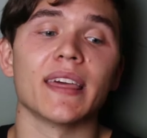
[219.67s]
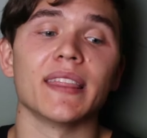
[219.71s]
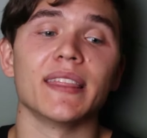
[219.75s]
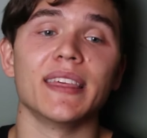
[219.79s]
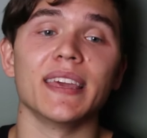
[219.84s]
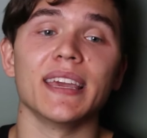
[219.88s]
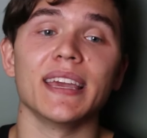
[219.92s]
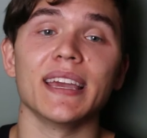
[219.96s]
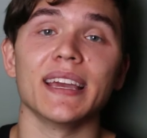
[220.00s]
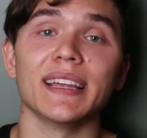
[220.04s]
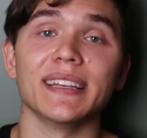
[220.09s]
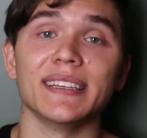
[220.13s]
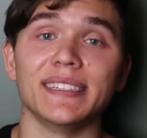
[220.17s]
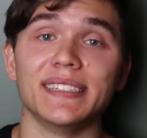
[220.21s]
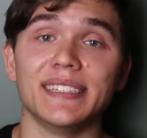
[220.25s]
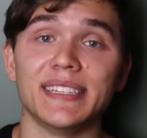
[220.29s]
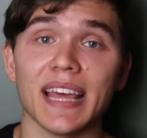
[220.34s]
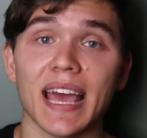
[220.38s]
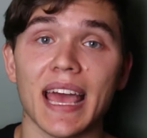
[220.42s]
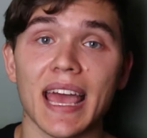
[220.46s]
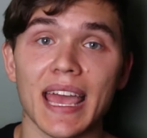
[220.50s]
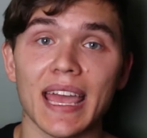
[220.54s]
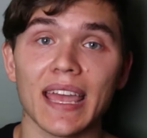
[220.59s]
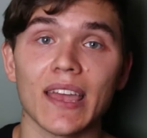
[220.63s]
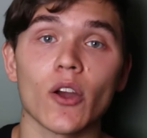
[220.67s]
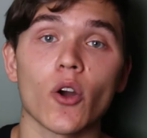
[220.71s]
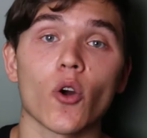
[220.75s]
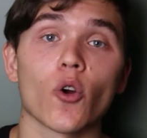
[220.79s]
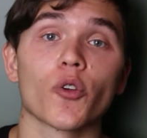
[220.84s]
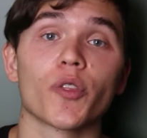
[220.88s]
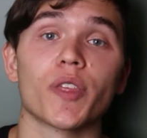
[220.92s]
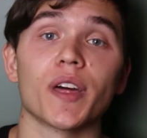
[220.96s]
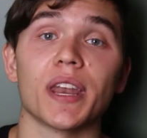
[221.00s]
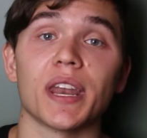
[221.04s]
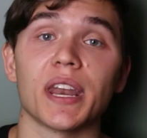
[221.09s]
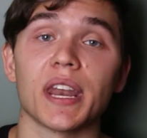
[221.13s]
the day or
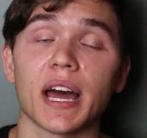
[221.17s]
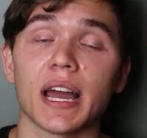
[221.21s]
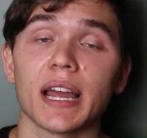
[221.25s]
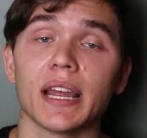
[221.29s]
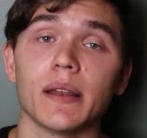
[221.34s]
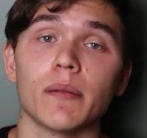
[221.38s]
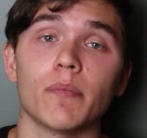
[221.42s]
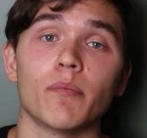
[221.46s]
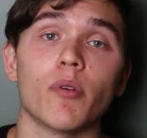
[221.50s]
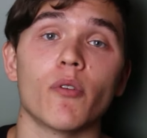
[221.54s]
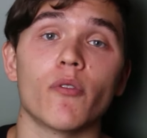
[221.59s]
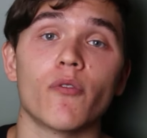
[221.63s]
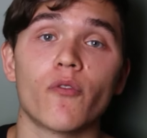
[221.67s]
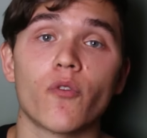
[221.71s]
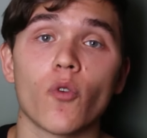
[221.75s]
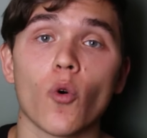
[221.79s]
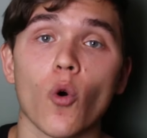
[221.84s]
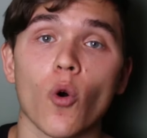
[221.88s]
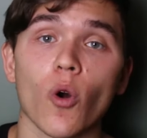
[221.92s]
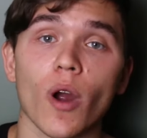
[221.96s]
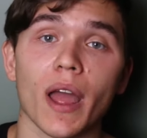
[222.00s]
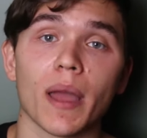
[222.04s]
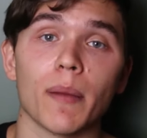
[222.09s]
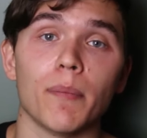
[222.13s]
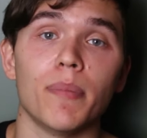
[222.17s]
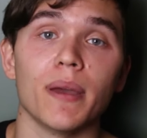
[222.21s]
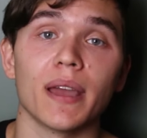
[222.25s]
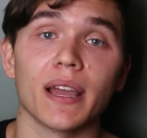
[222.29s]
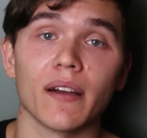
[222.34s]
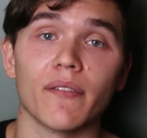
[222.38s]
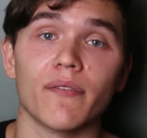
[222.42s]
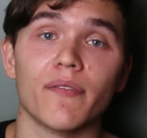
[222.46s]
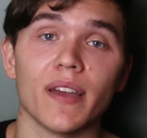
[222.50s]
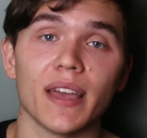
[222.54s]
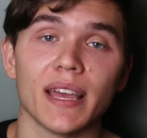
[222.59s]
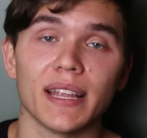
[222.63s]
the night before a big
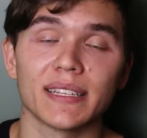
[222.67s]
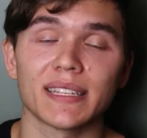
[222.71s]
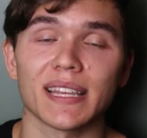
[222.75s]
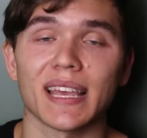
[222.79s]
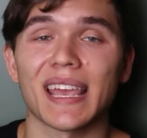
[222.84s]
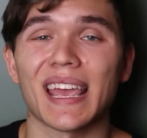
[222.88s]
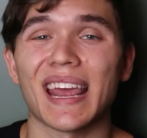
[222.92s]
event,